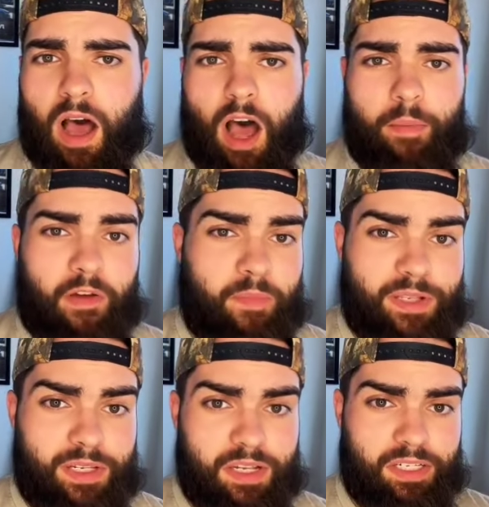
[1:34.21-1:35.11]
I've been
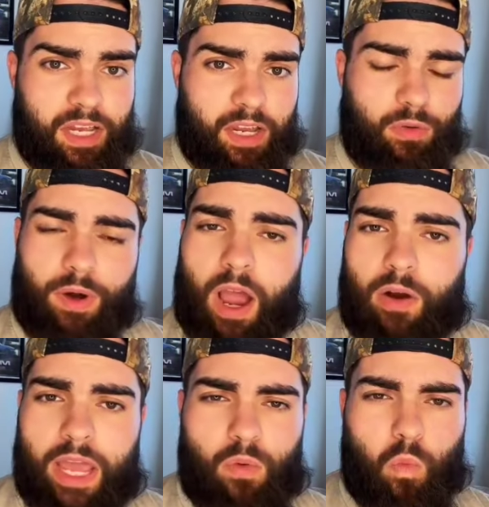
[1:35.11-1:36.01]
to the second
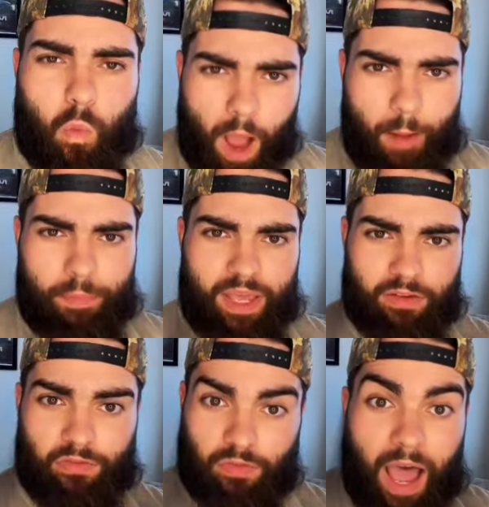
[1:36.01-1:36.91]
round a whopping
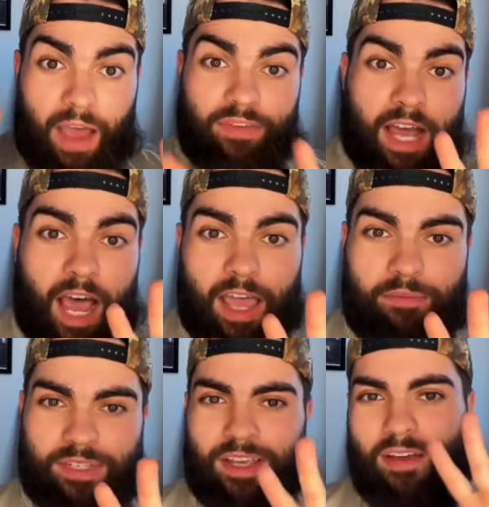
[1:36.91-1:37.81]
5
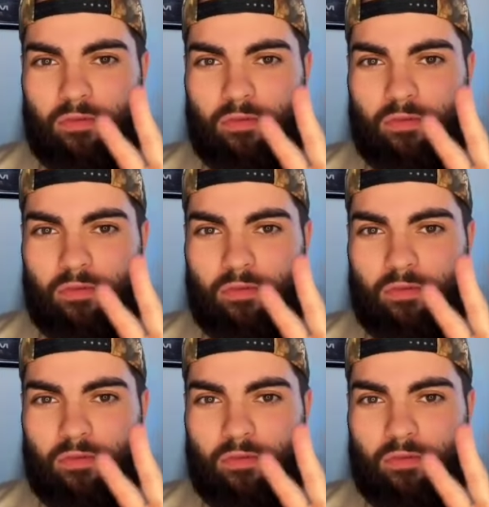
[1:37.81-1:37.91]
times.